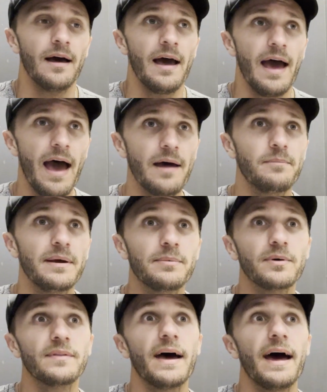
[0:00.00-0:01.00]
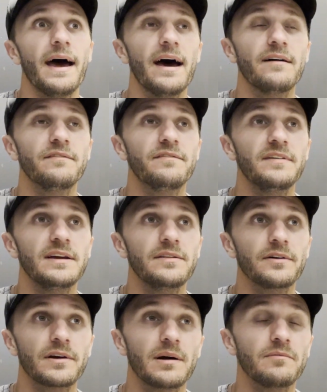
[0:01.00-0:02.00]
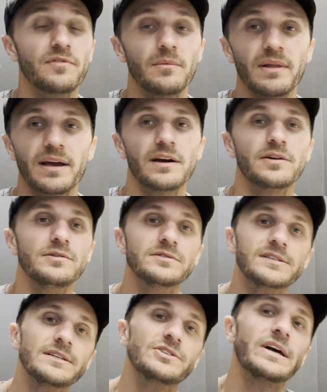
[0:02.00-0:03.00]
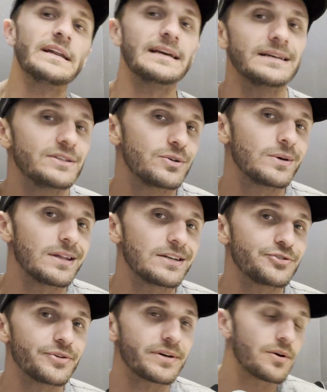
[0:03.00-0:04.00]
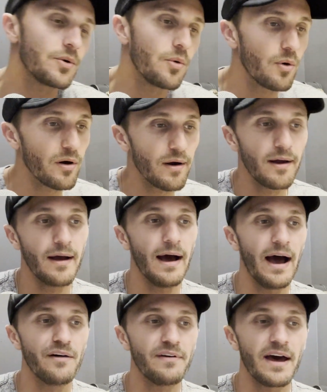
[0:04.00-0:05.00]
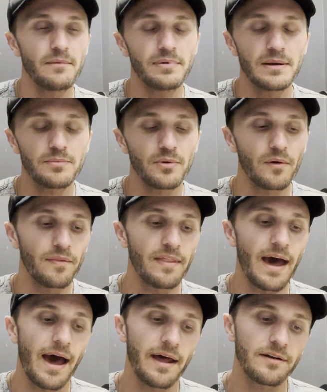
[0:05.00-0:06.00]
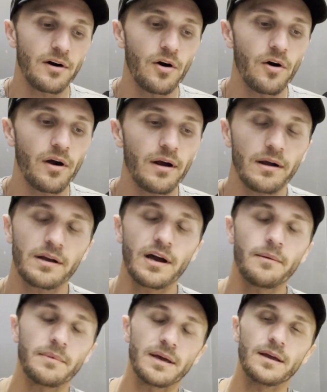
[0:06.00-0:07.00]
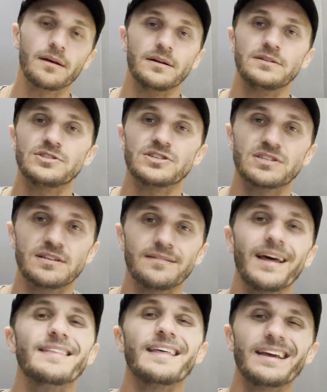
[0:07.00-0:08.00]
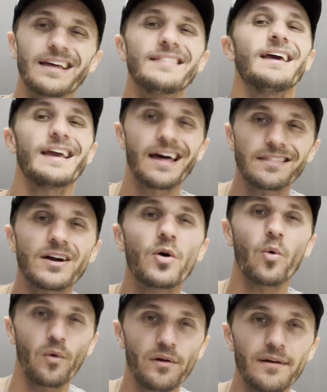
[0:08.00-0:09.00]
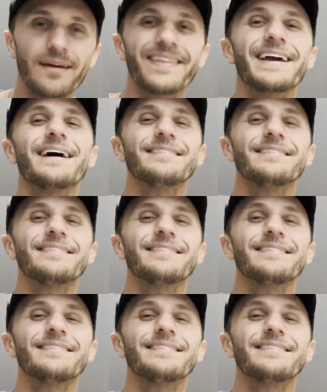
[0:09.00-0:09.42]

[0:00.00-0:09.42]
had people that have either come from like acoustic trying to get into electric, or I've had people that are coming just like they got the chord and they